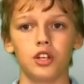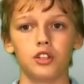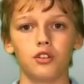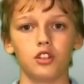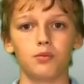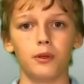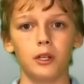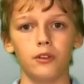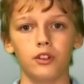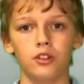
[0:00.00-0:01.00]
your
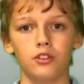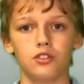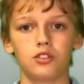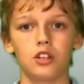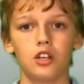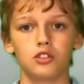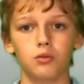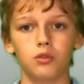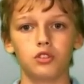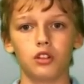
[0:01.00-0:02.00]
experience,
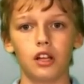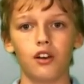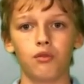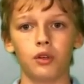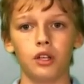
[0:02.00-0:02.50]
someone to laugh